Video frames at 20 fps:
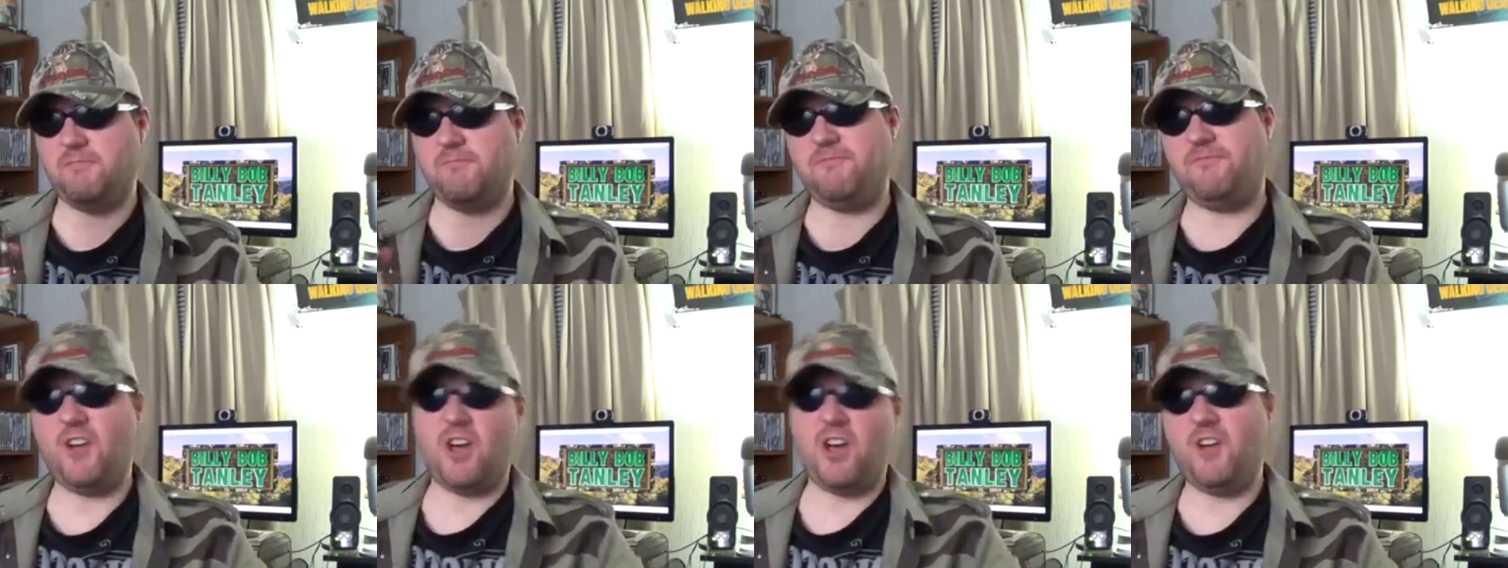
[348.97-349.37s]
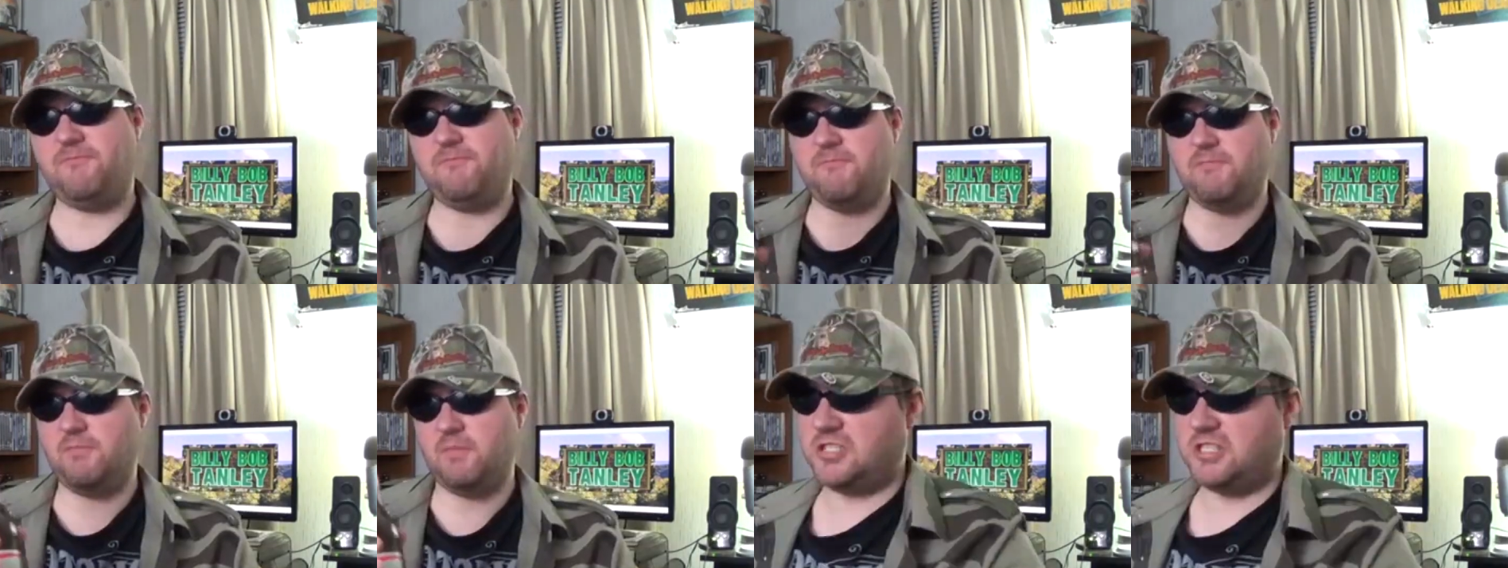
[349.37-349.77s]

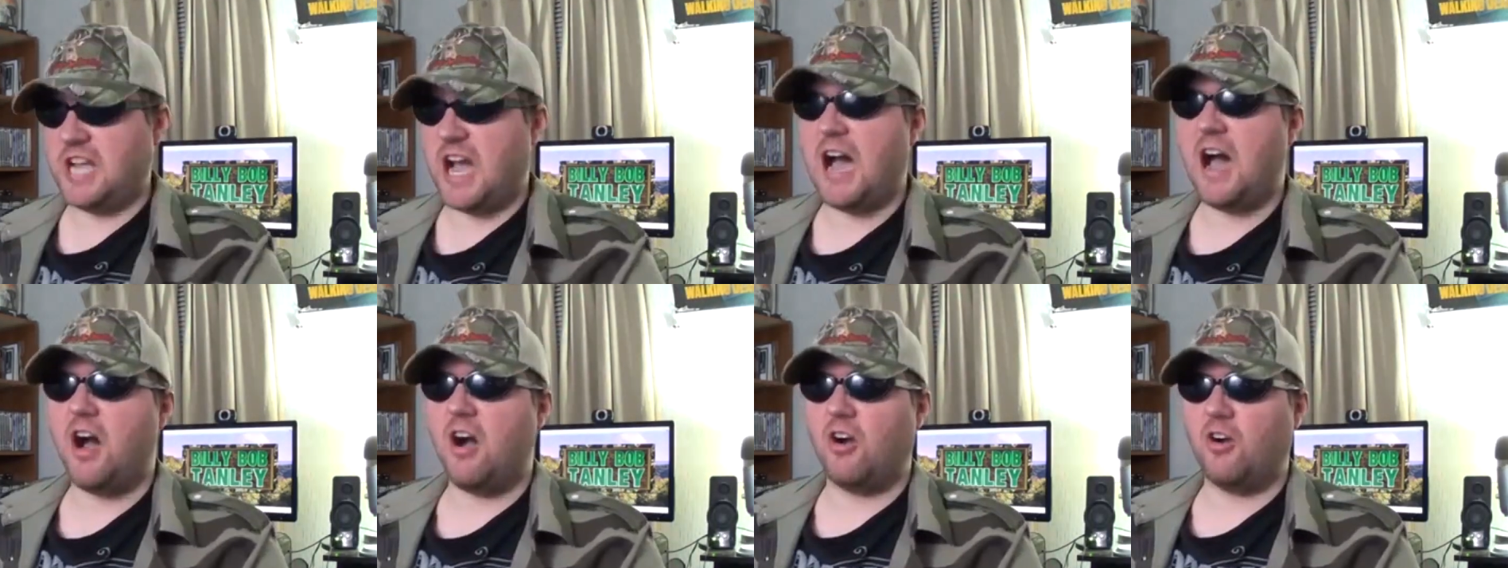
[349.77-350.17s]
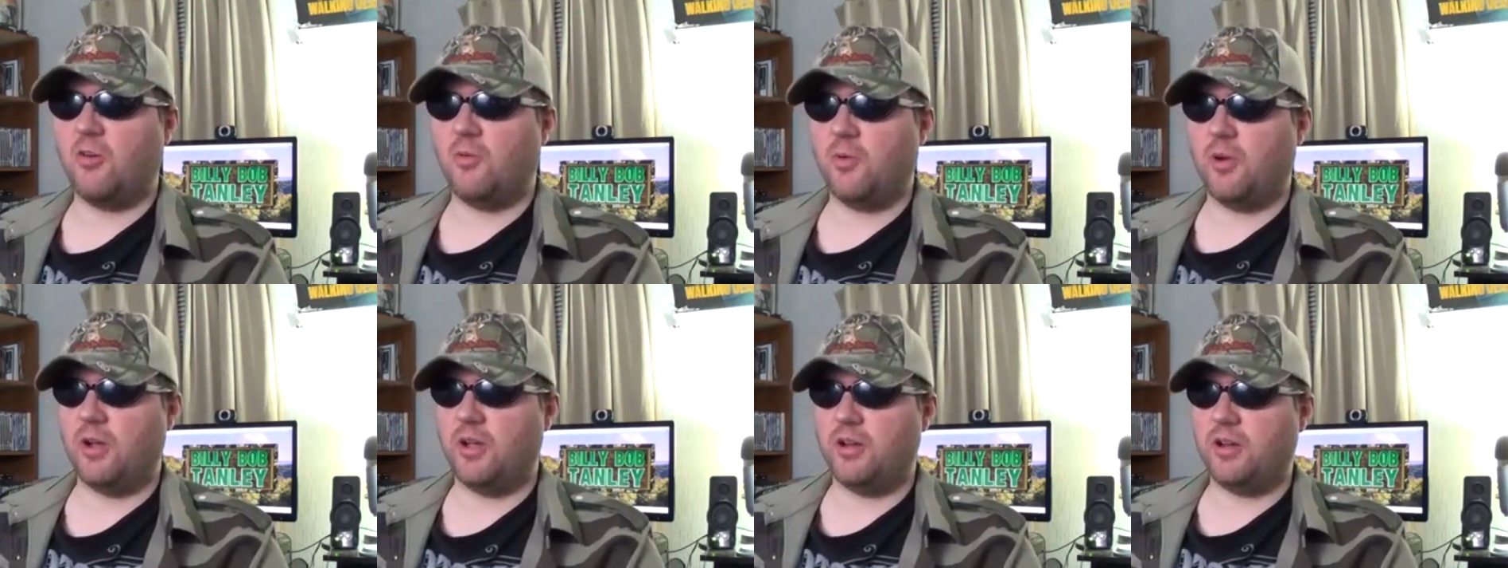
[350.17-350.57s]
Fuck! Die
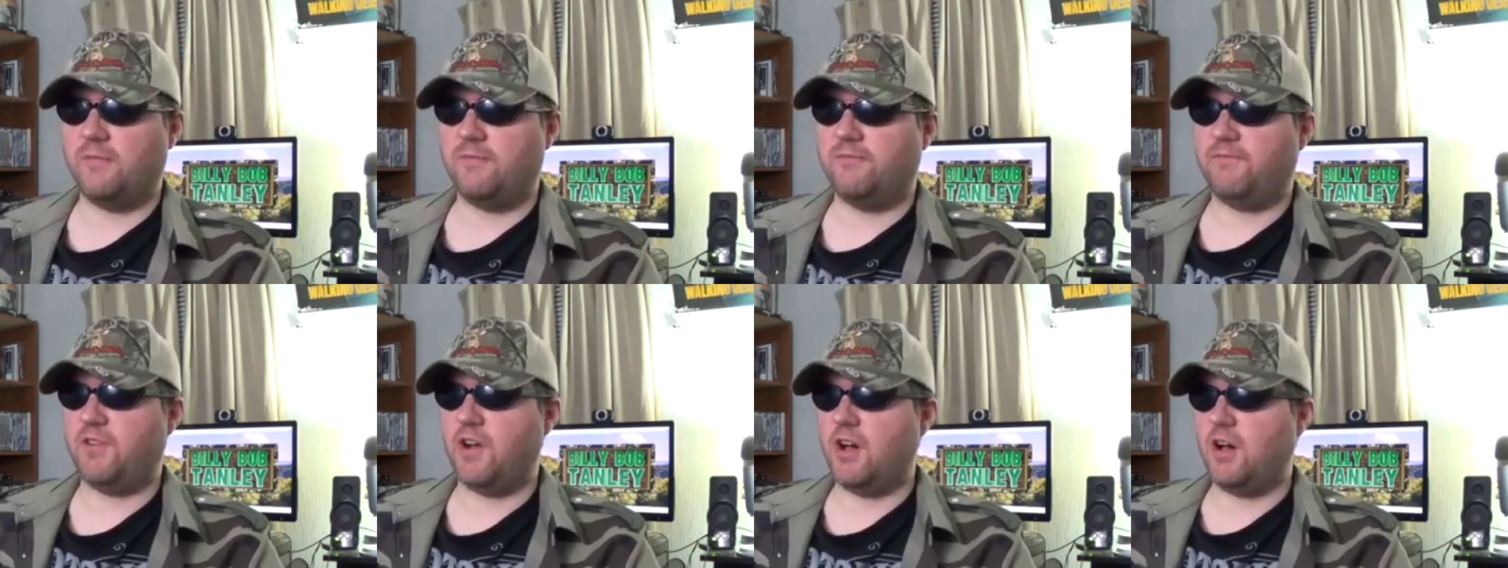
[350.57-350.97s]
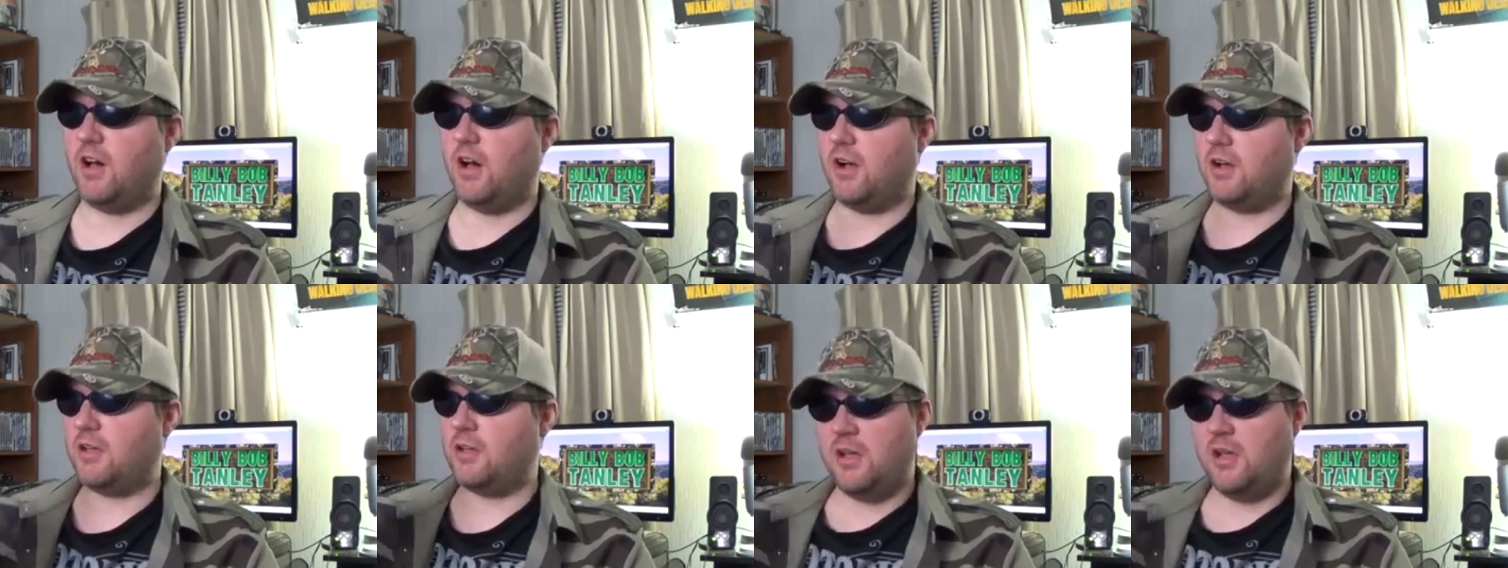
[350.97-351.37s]
already.
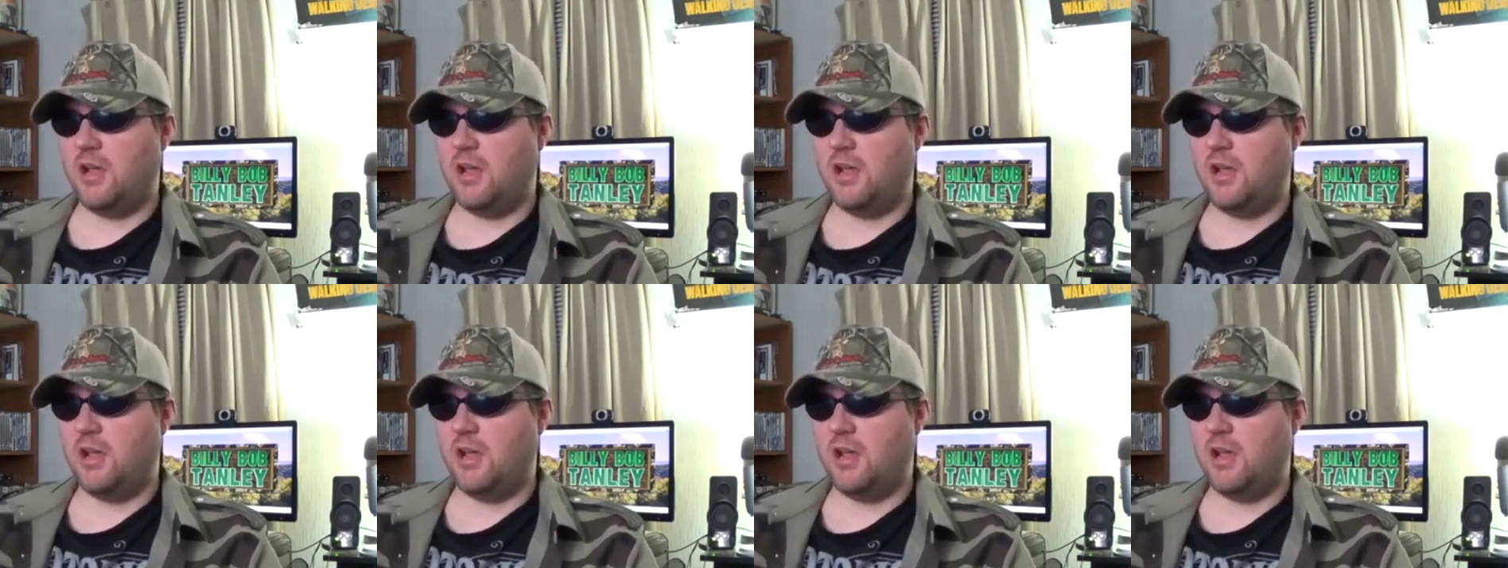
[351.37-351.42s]
Fuck.